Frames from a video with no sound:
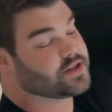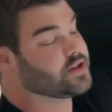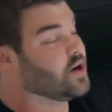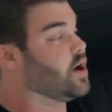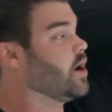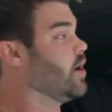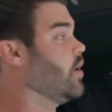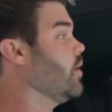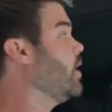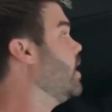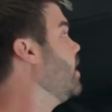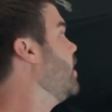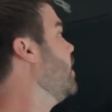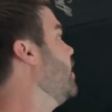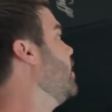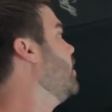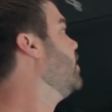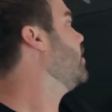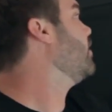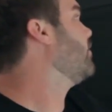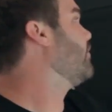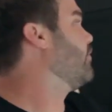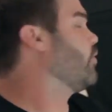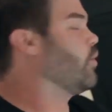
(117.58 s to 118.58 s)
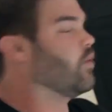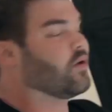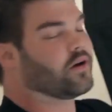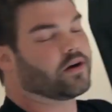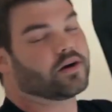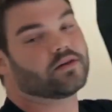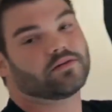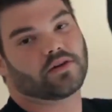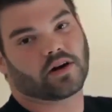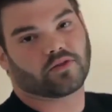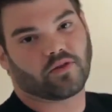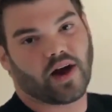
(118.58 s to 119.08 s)
So
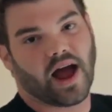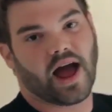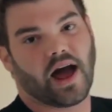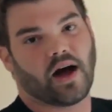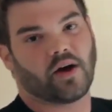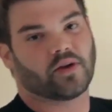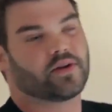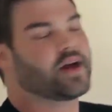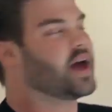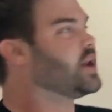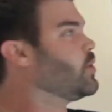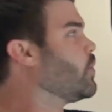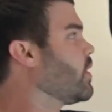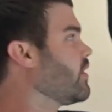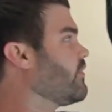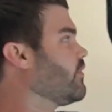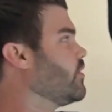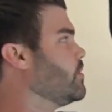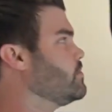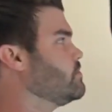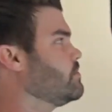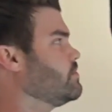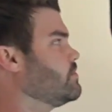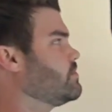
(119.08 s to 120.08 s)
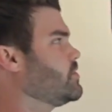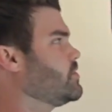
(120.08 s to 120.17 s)
for around anywhere from